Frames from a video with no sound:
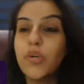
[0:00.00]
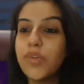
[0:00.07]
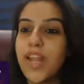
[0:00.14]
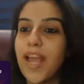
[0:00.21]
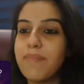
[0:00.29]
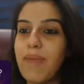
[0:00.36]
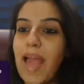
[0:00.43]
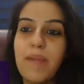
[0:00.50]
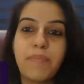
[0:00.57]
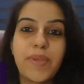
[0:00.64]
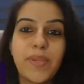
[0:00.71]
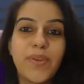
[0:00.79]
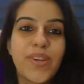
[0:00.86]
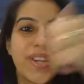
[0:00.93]
Good, I'm
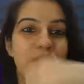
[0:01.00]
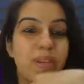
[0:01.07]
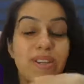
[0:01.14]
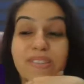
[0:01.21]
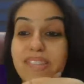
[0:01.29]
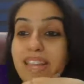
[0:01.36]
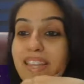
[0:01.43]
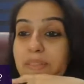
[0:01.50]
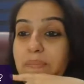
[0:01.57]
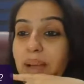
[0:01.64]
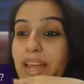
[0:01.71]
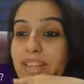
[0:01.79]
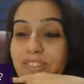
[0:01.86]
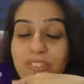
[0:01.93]
happy, okay, because that
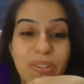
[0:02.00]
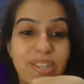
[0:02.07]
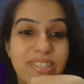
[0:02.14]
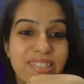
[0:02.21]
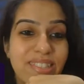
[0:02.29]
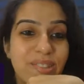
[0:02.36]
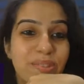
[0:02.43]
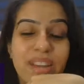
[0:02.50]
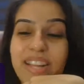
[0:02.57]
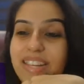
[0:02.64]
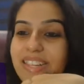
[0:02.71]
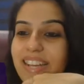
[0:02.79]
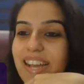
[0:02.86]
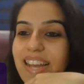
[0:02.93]
is my choice as
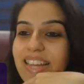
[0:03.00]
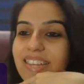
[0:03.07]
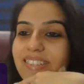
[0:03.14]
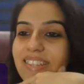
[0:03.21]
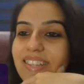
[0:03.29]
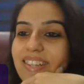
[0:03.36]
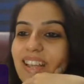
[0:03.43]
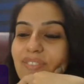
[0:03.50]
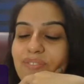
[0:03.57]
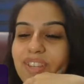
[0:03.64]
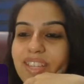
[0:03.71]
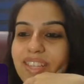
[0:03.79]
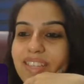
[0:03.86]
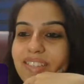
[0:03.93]
well, guys, and
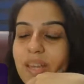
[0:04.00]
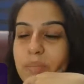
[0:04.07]
lovely.